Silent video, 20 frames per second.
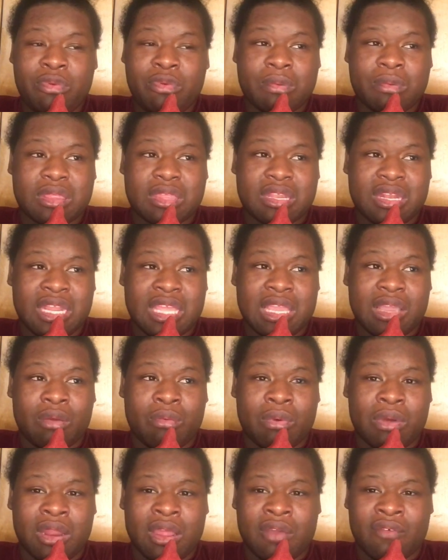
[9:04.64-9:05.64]
we was asleep or
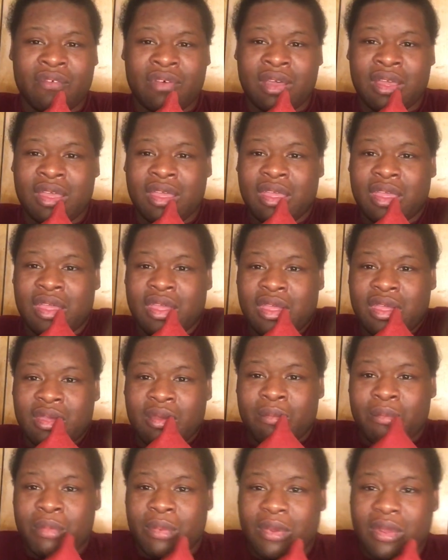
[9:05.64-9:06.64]
whatever.
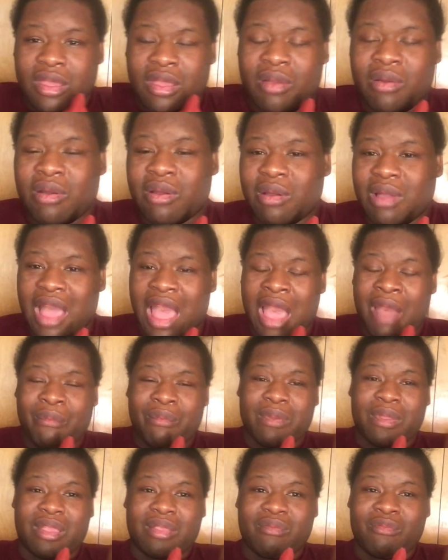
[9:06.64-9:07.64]
I
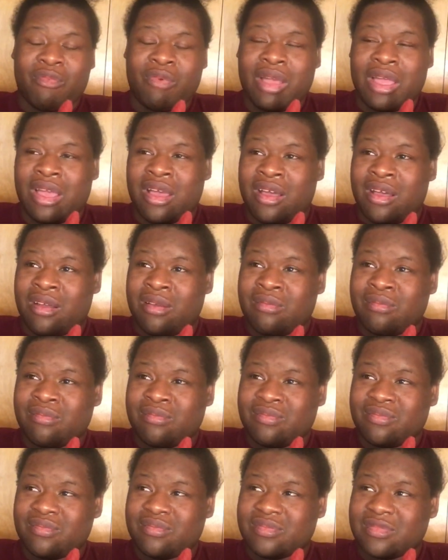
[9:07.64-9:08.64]
well,
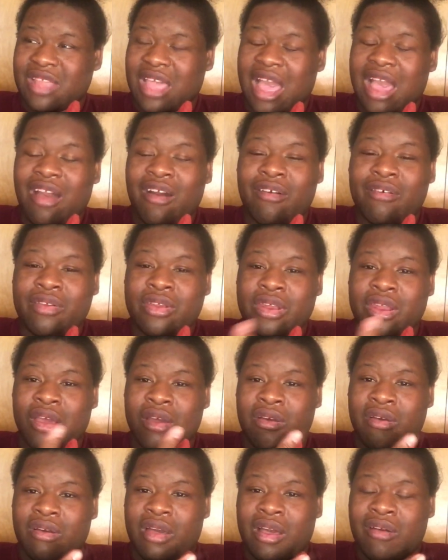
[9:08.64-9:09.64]
I don't
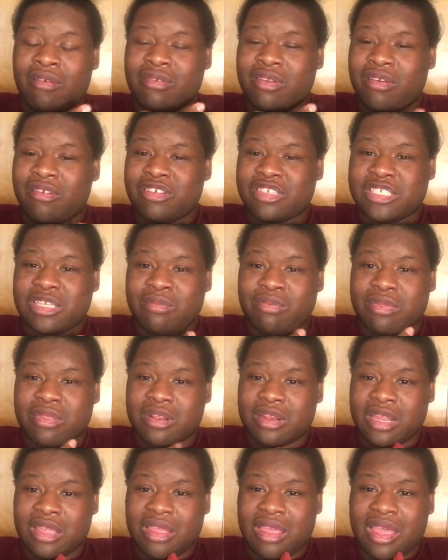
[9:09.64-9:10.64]
know. I don't know if she was
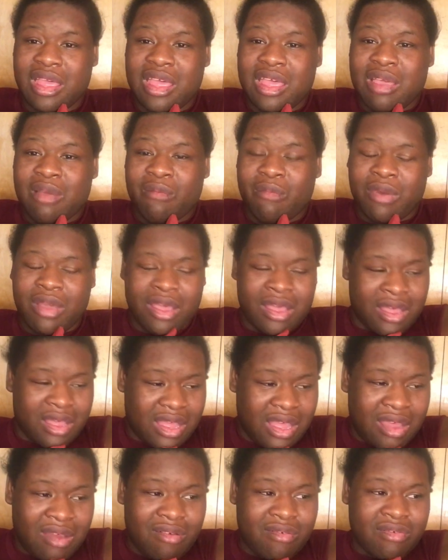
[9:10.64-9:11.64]
asleep. Well,
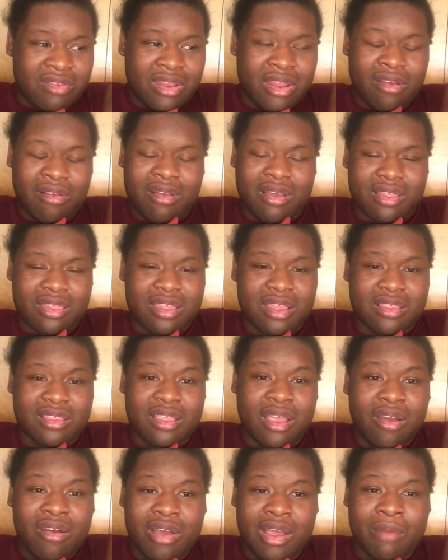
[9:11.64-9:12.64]
I don't know because I
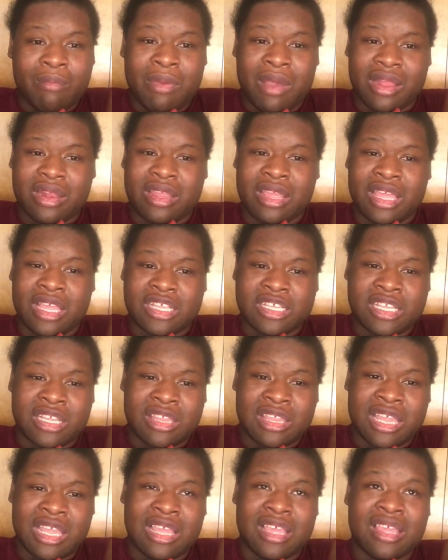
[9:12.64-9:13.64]
told her about this. She
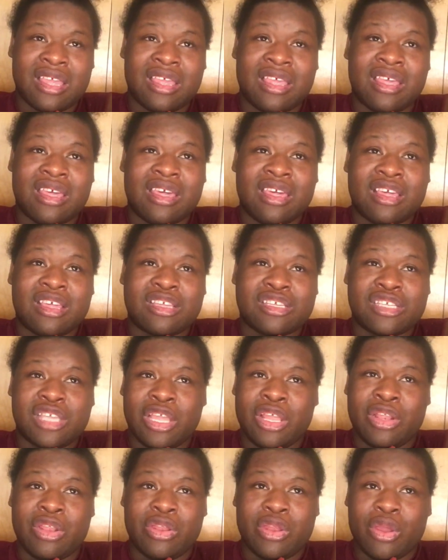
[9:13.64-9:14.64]
said
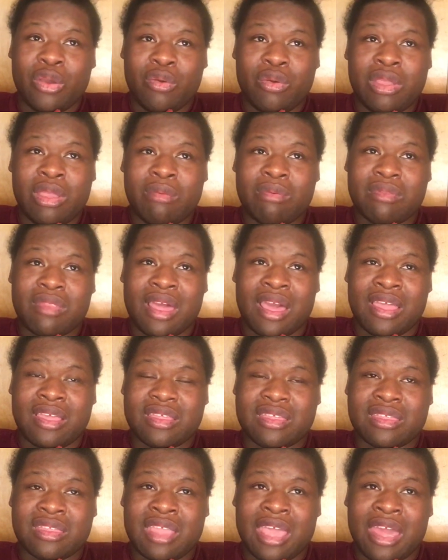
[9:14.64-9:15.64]
she knew he was like
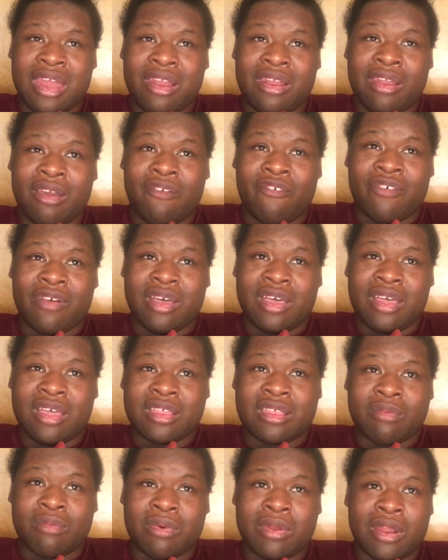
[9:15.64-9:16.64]
standing over
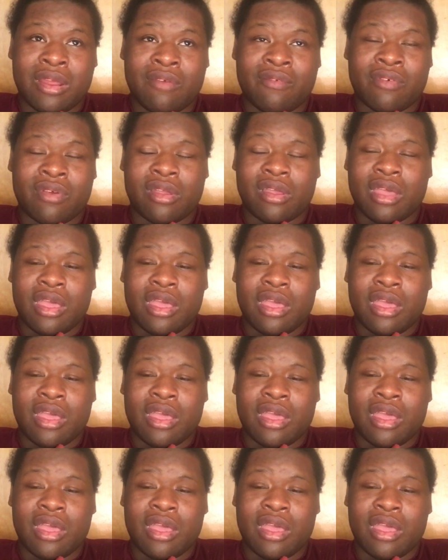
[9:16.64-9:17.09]
us or whatever,